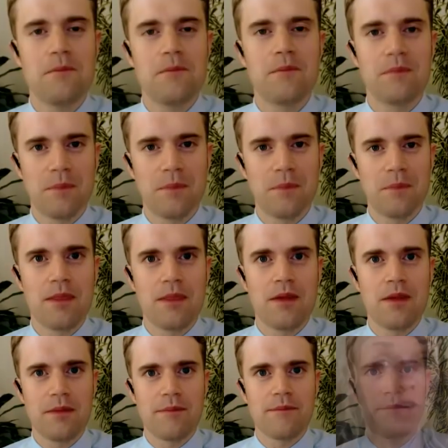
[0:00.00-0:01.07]
And
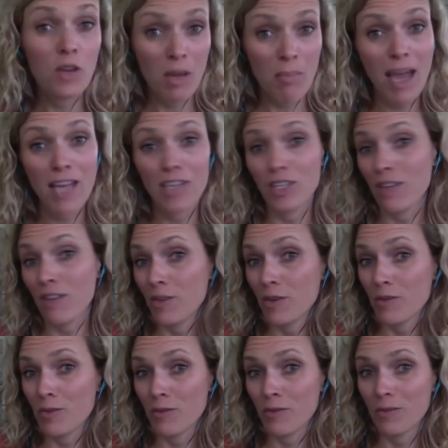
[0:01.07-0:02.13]
that you can imagine if
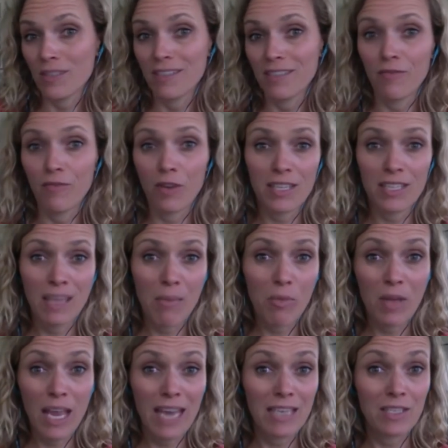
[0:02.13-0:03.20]
you, for
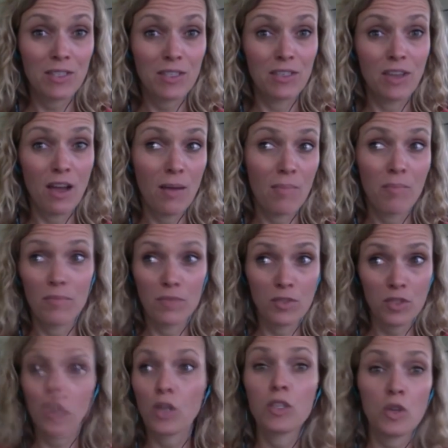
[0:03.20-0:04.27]
example,
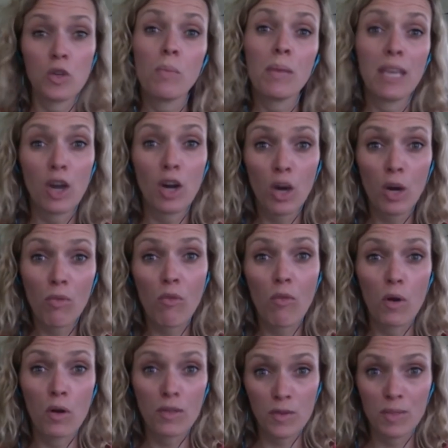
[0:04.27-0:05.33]
took too many
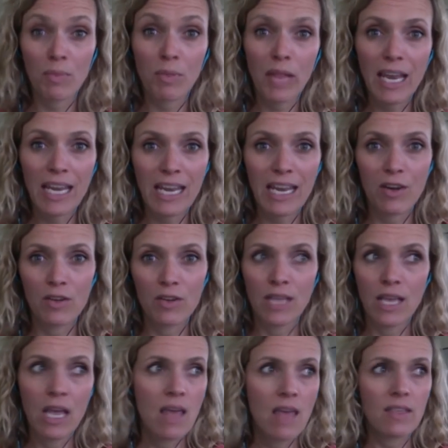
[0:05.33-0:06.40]
herbivores, those plant eaters,
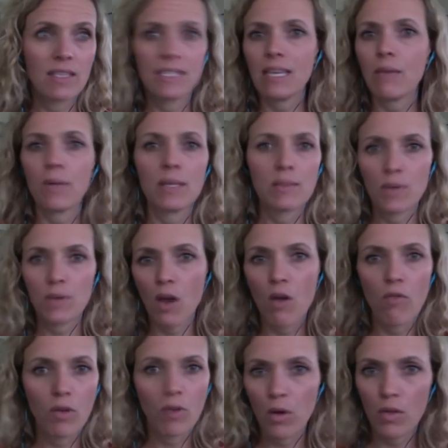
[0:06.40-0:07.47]
the seaweeds would
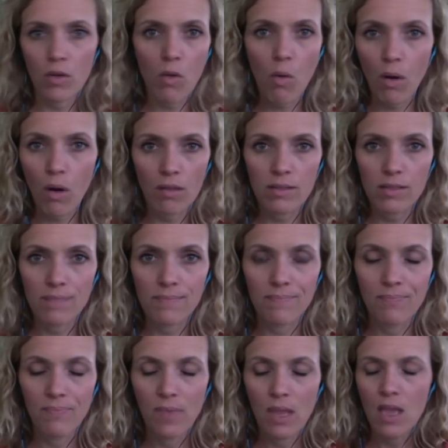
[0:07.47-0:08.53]
overgrow the corals.
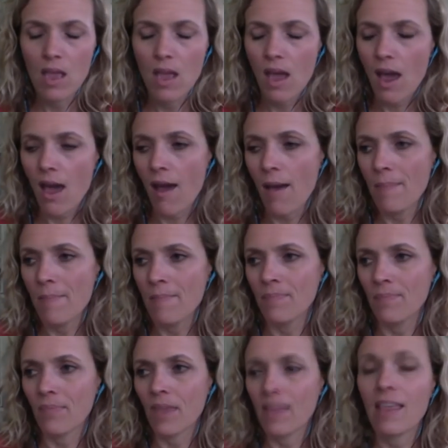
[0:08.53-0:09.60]

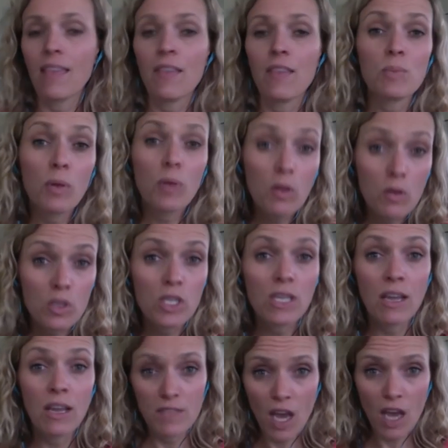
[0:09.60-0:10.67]
Then there's
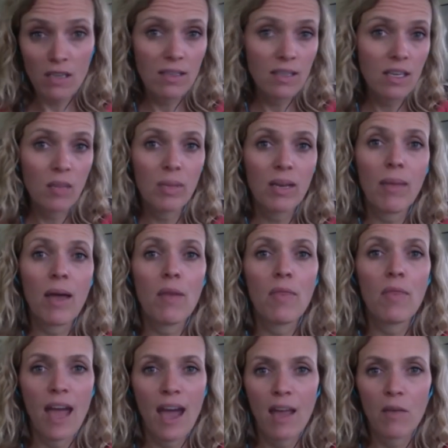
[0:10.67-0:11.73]
pollution. I've talked a little bit
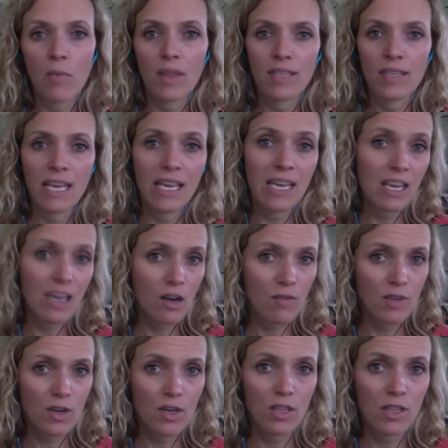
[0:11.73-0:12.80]
about that with taking care
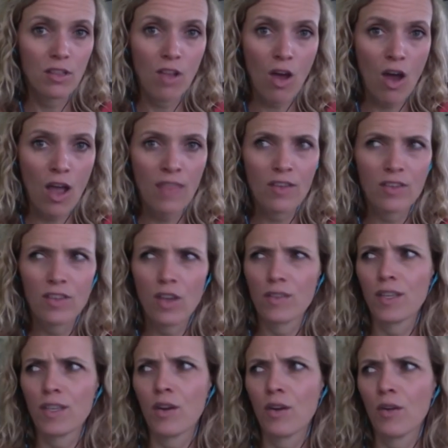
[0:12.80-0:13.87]
of your lawn. There's
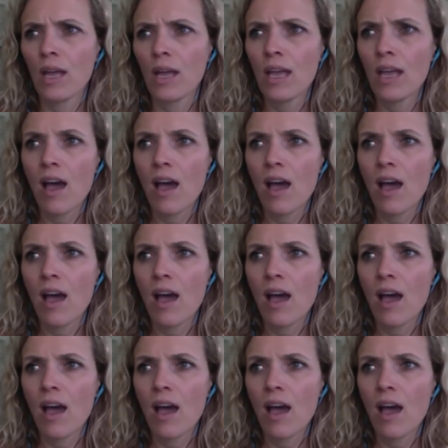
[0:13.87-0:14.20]
also